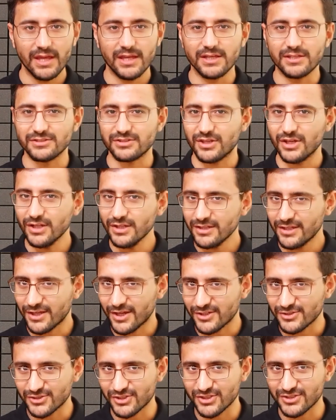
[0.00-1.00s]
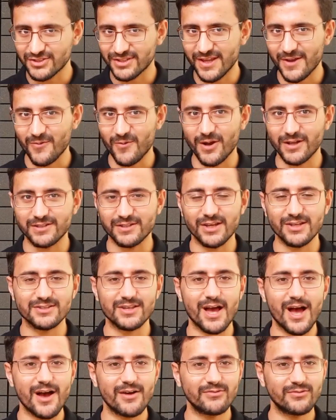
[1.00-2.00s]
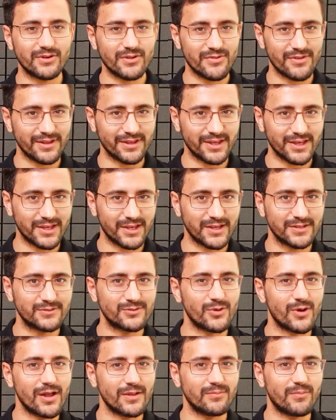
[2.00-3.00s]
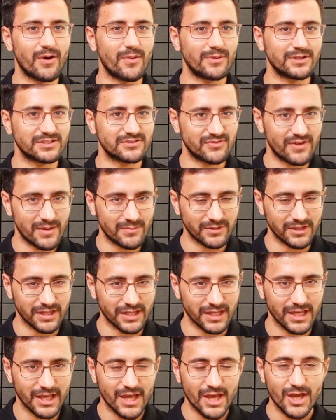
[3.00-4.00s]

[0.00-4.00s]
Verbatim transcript: He has guilty conscience now and does everything he can to help Babak's family.